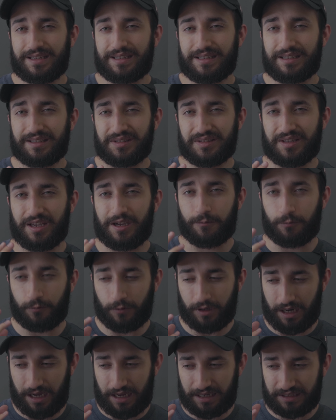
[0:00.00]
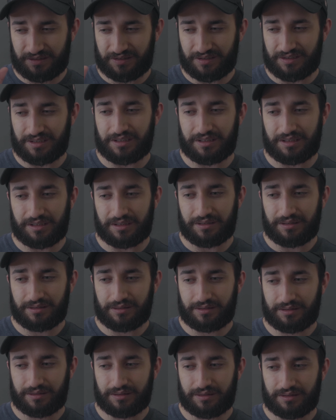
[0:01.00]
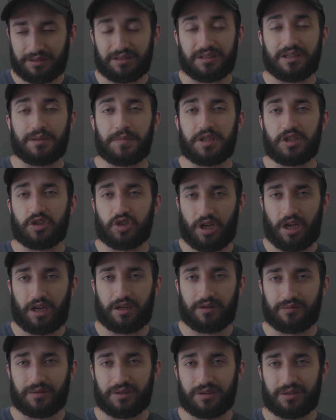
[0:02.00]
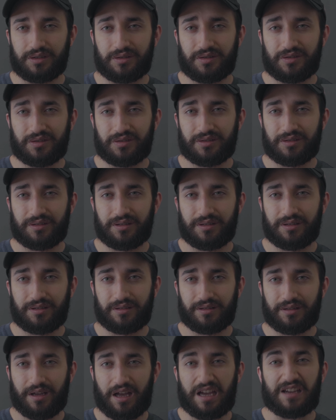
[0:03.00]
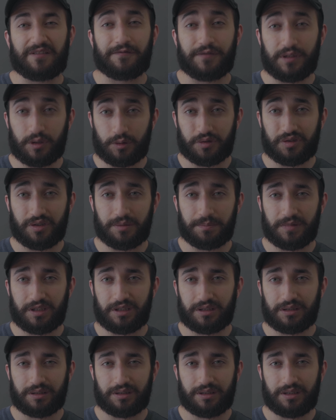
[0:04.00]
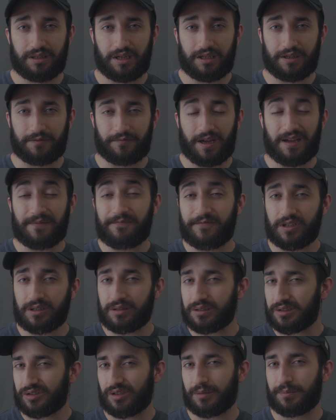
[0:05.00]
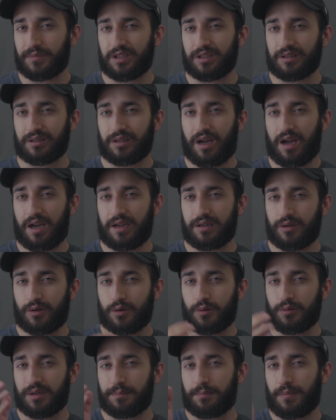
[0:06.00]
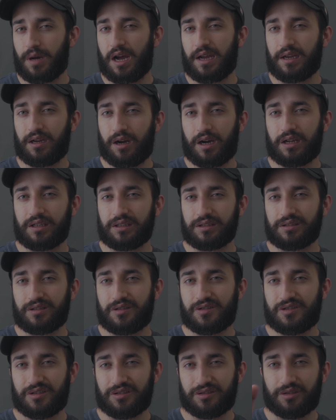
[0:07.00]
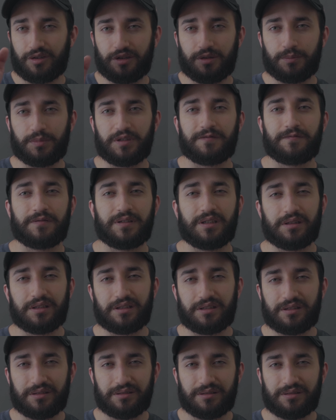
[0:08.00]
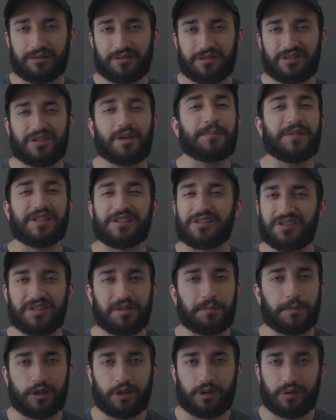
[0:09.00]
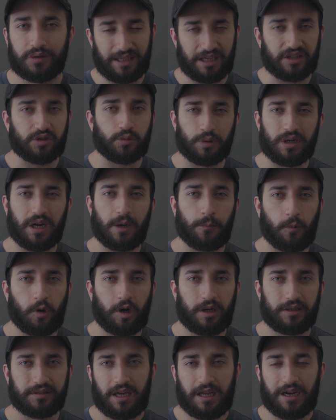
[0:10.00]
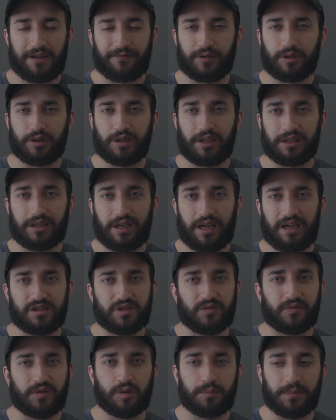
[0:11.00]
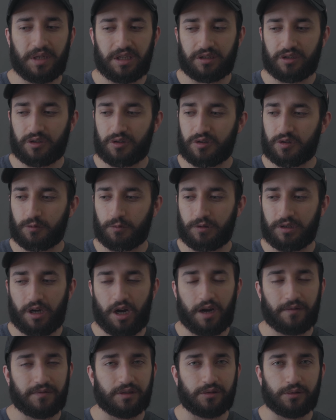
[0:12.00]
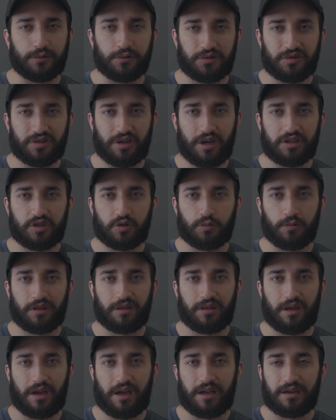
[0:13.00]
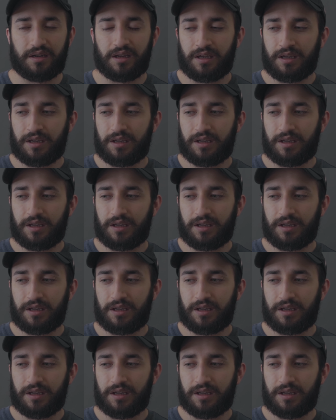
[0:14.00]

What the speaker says: is that when I see the image out of this, I feel something. And if I'm feeling something, I know that my audience is going to be feeling something similar. And that's what I want. And I feel like as filmmakers, we often lose touch with that.